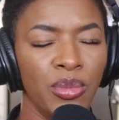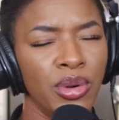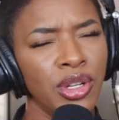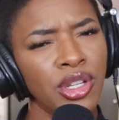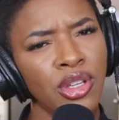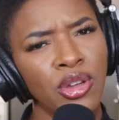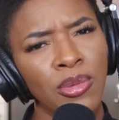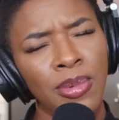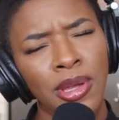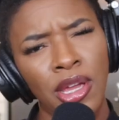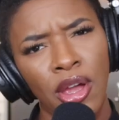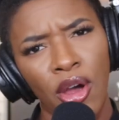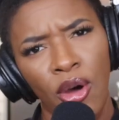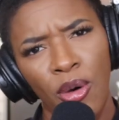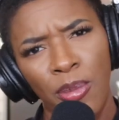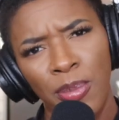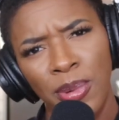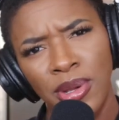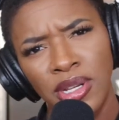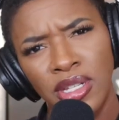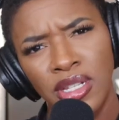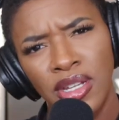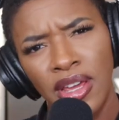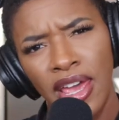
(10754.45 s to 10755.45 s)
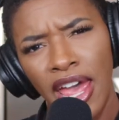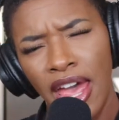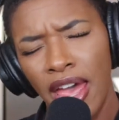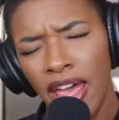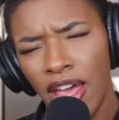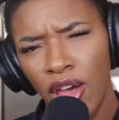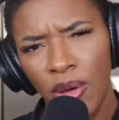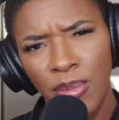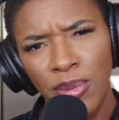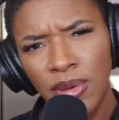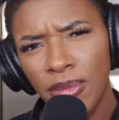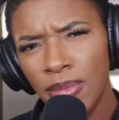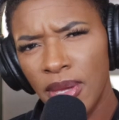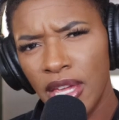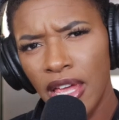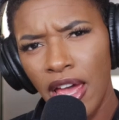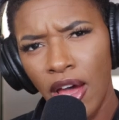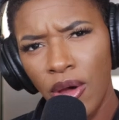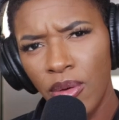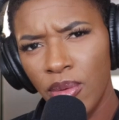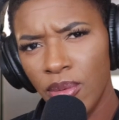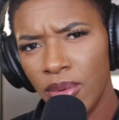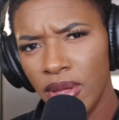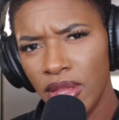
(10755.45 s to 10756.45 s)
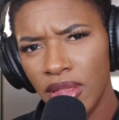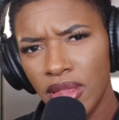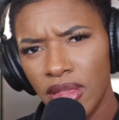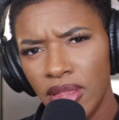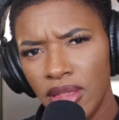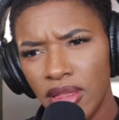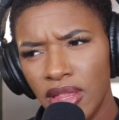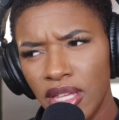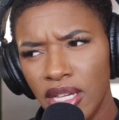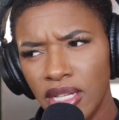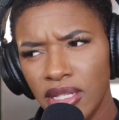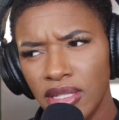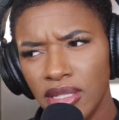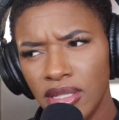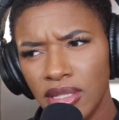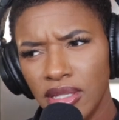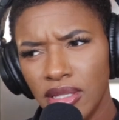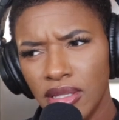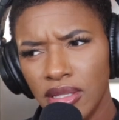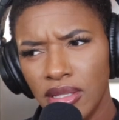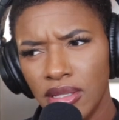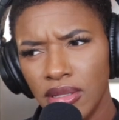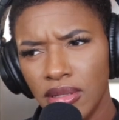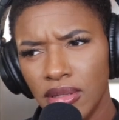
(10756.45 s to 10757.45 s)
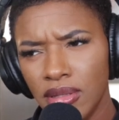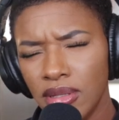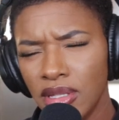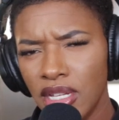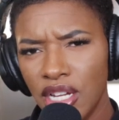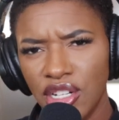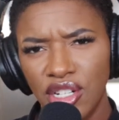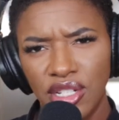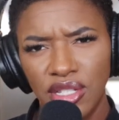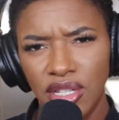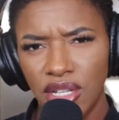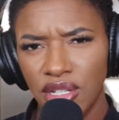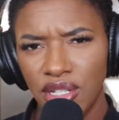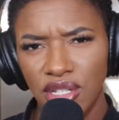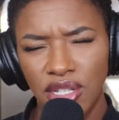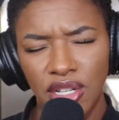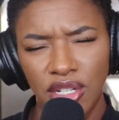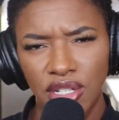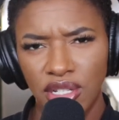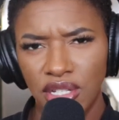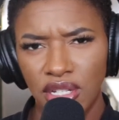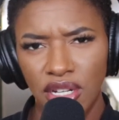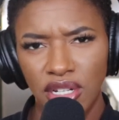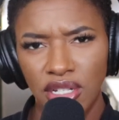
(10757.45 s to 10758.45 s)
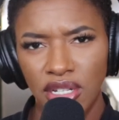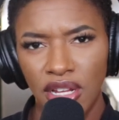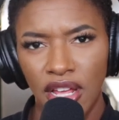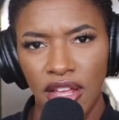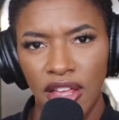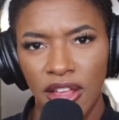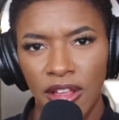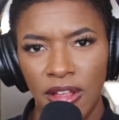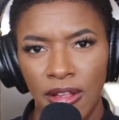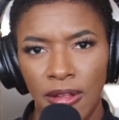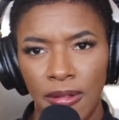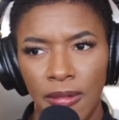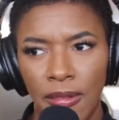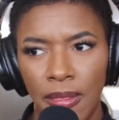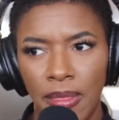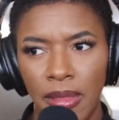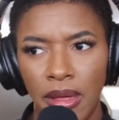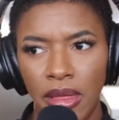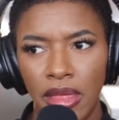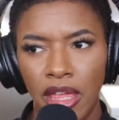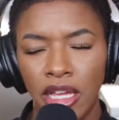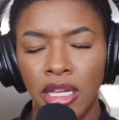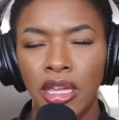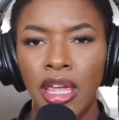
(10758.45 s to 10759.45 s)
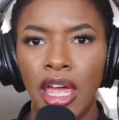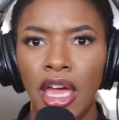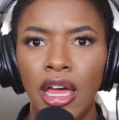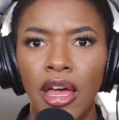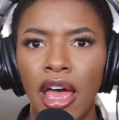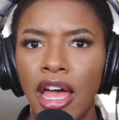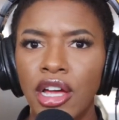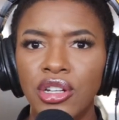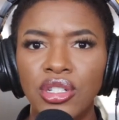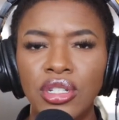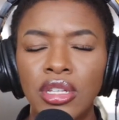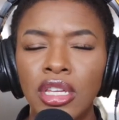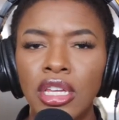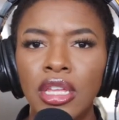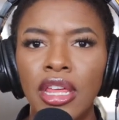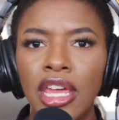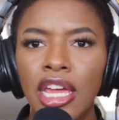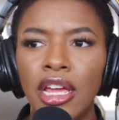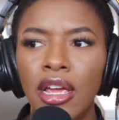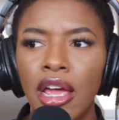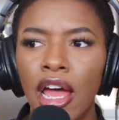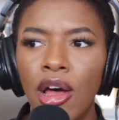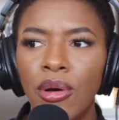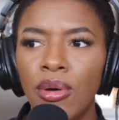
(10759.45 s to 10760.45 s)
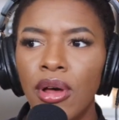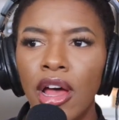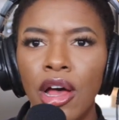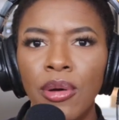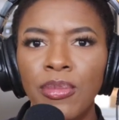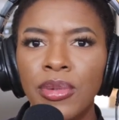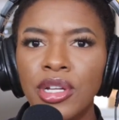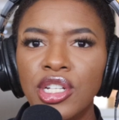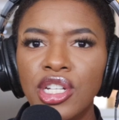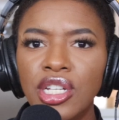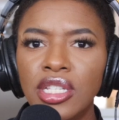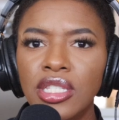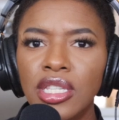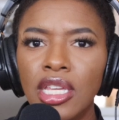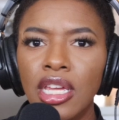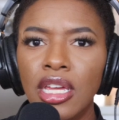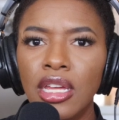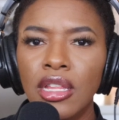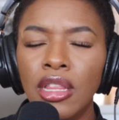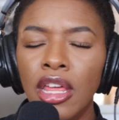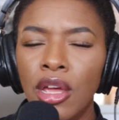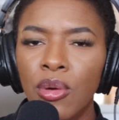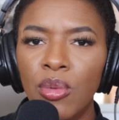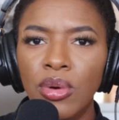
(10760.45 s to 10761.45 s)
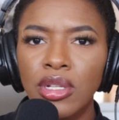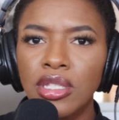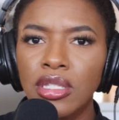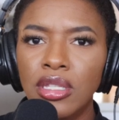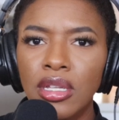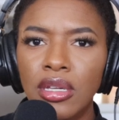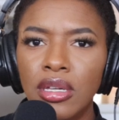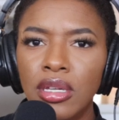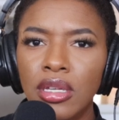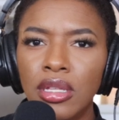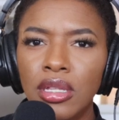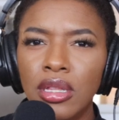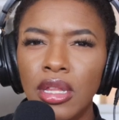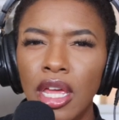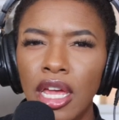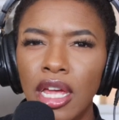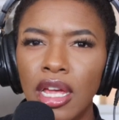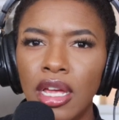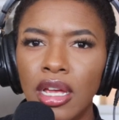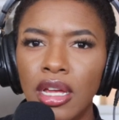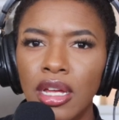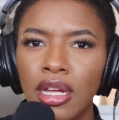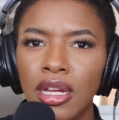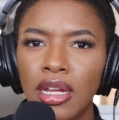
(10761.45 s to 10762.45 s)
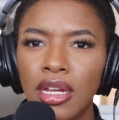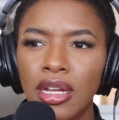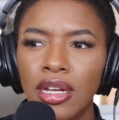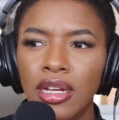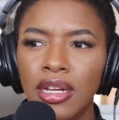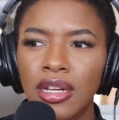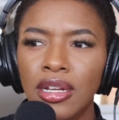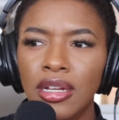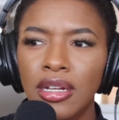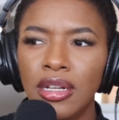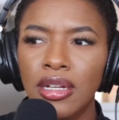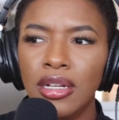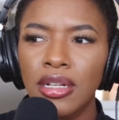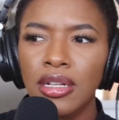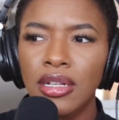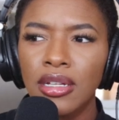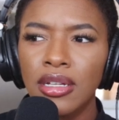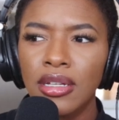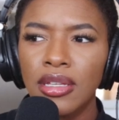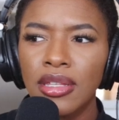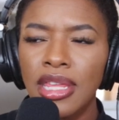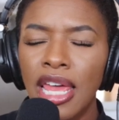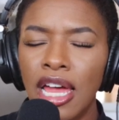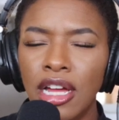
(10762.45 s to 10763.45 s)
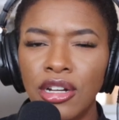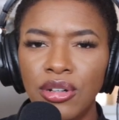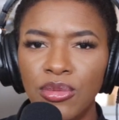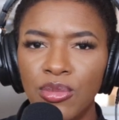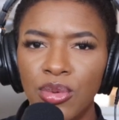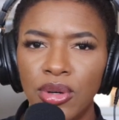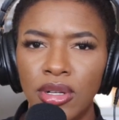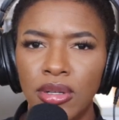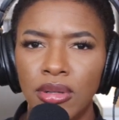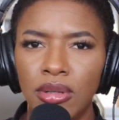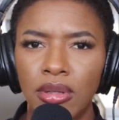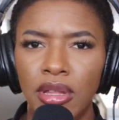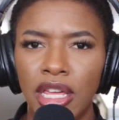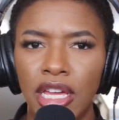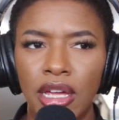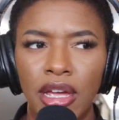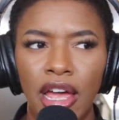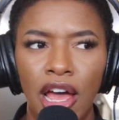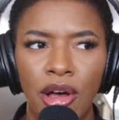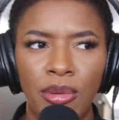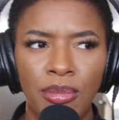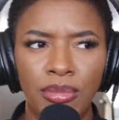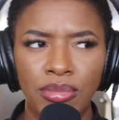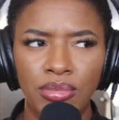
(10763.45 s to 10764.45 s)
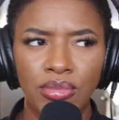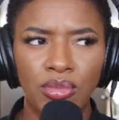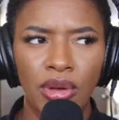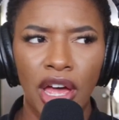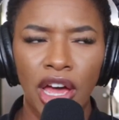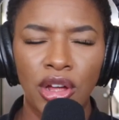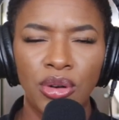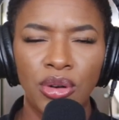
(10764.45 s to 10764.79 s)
would you be open to helping me out with this such and such and such and such? And they're like, yeah, actually, like, how much is it? Like, what's the, like, yeah, what, like, how